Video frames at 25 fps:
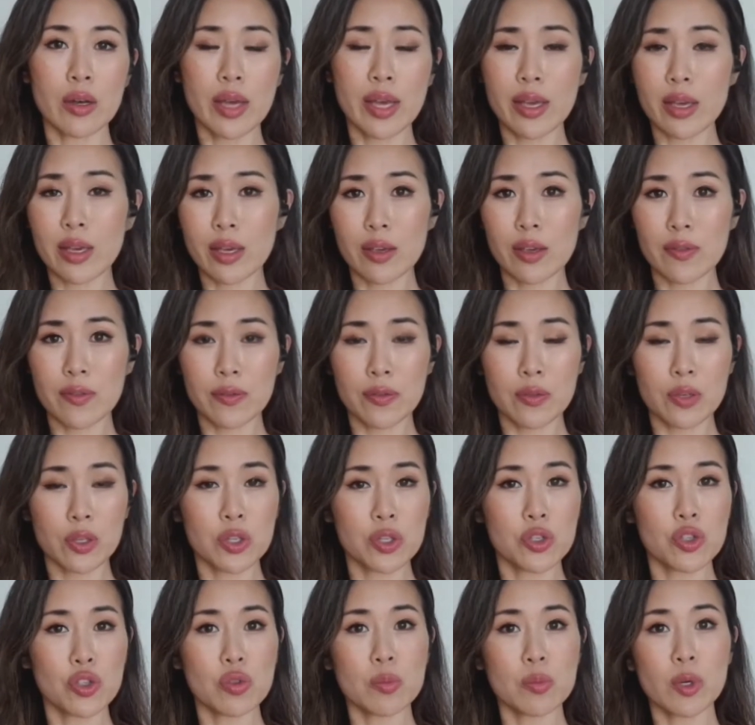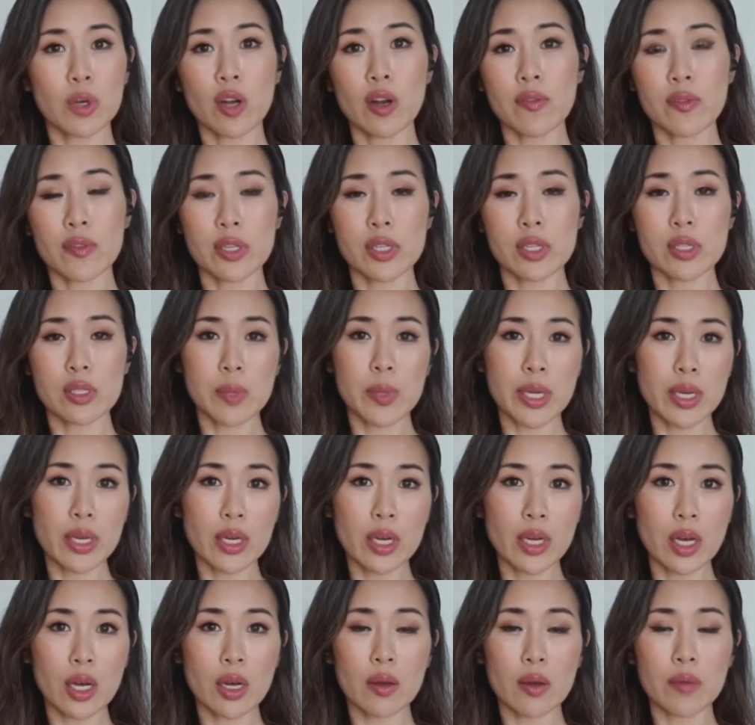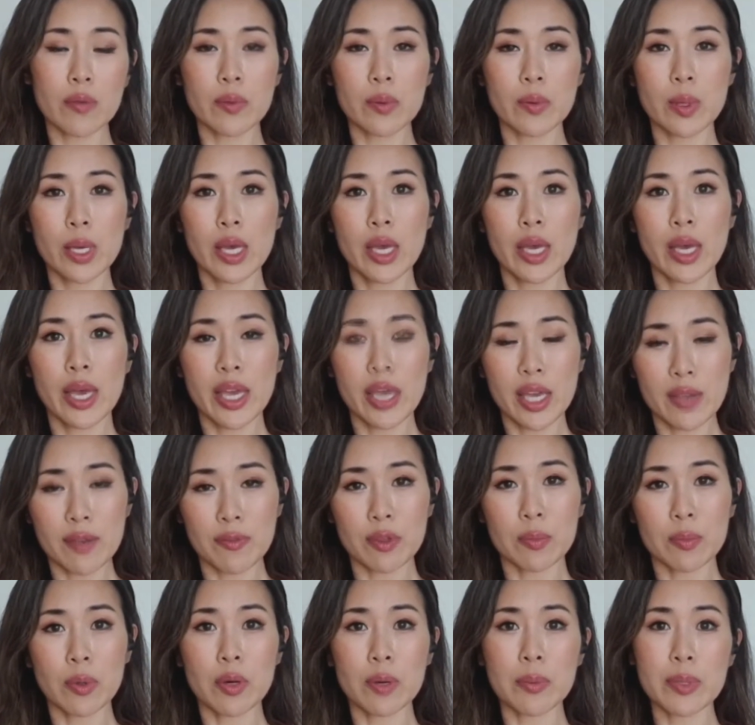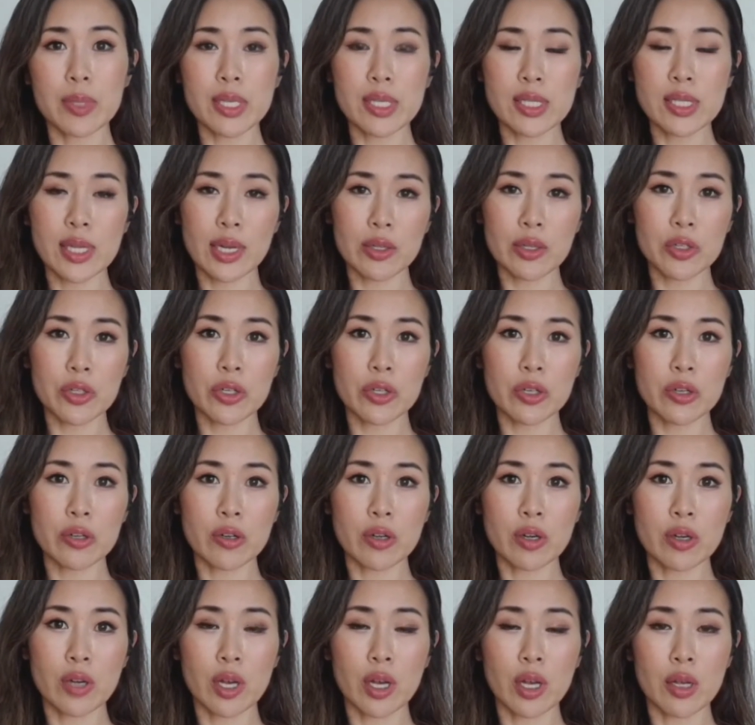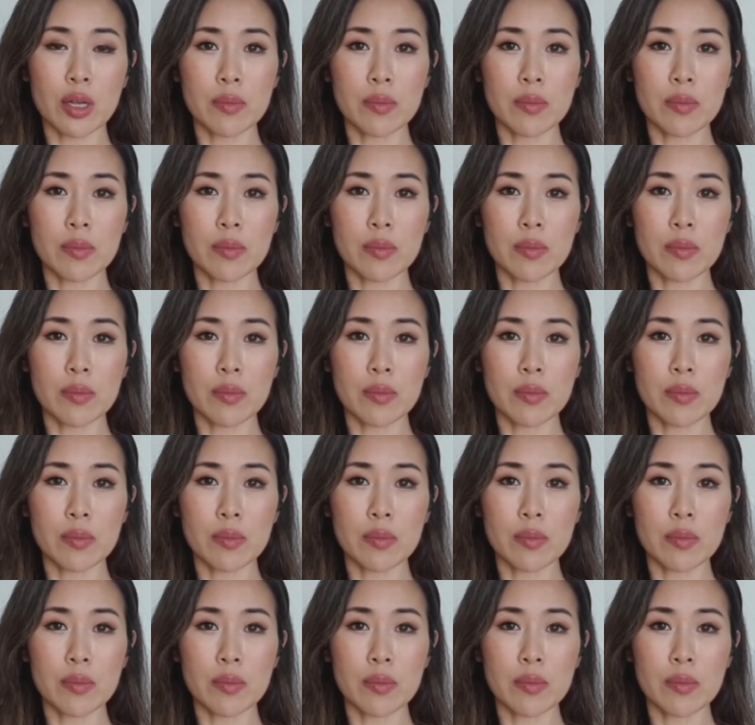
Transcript: if consumer confidence pick up, if the property sector